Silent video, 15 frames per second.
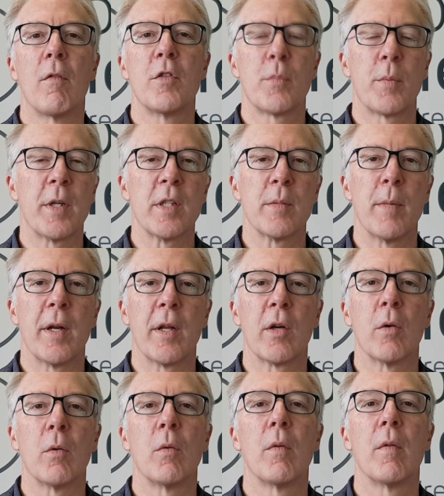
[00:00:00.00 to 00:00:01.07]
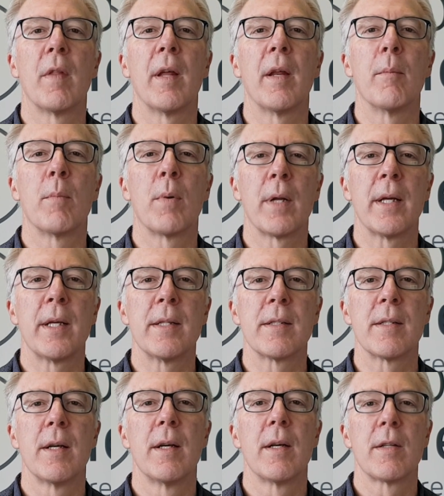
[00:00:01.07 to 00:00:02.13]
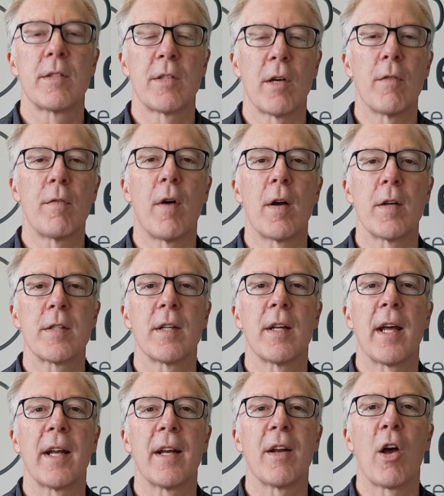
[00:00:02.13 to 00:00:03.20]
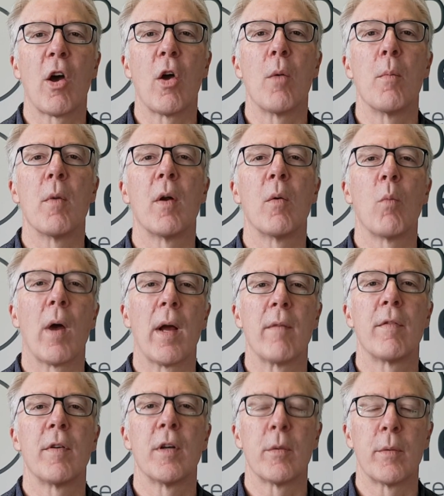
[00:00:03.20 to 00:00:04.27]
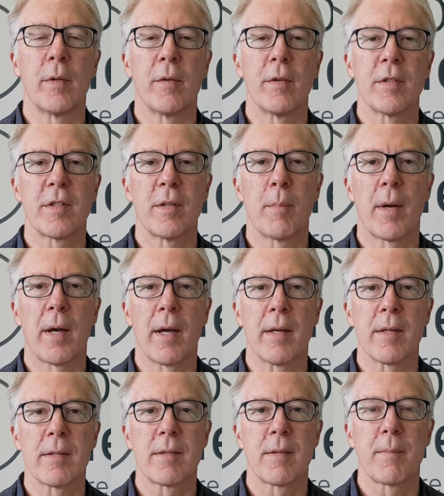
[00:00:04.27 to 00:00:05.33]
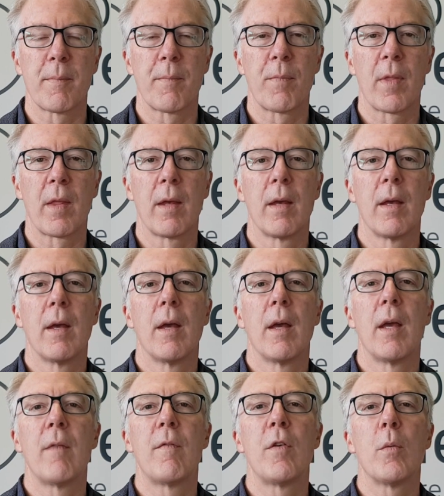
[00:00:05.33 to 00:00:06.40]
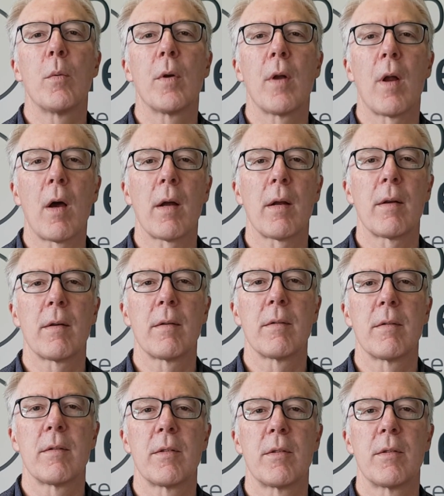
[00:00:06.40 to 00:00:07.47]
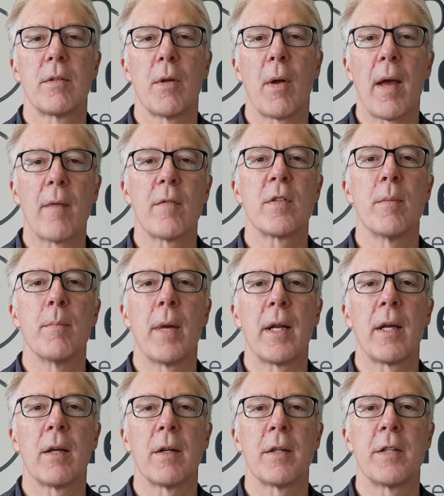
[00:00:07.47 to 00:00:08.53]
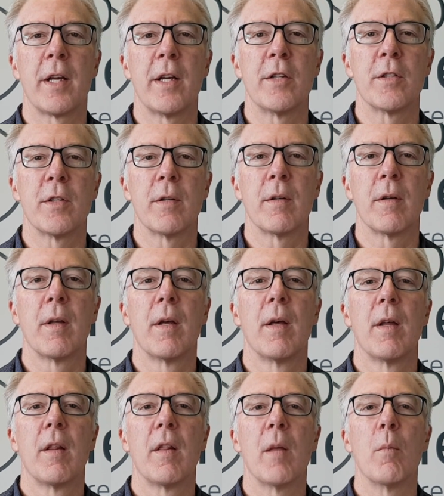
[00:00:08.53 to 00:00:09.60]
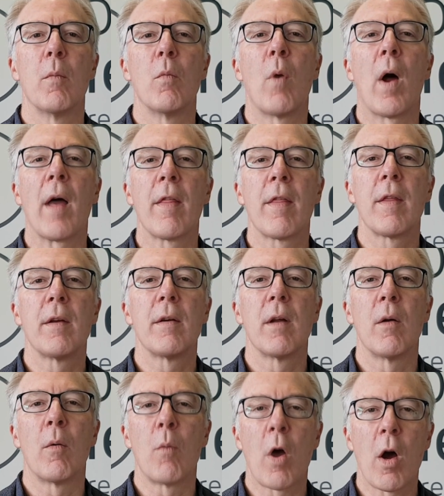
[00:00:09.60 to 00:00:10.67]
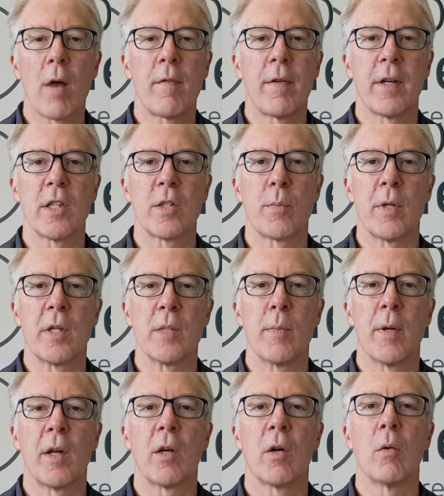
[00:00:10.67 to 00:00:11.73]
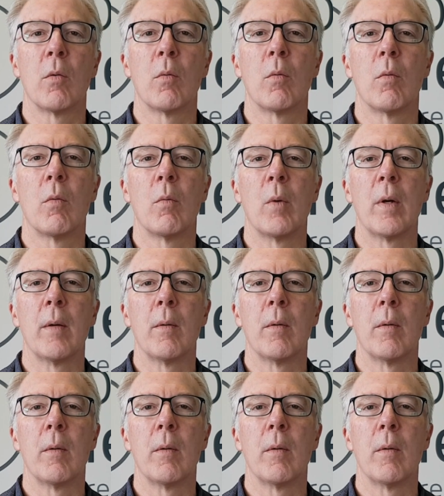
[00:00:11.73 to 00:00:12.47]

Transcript: Springs Medical, then please self-isolate at home and wait for your illness to pass. If you would like to have some medical attention, then rather than arriving at Springs Medical, we